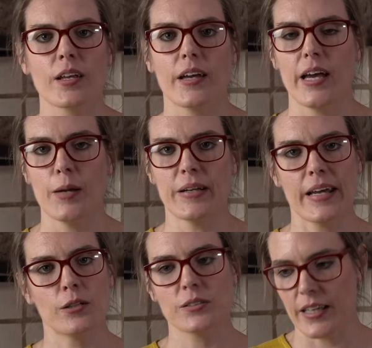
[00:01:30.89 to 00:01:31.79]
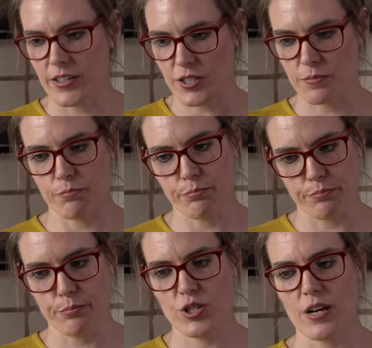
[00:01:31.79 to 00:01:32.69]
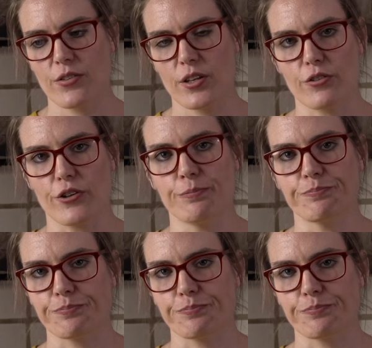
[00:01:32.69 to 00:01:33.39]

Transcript: and it helps kind of just push everything through.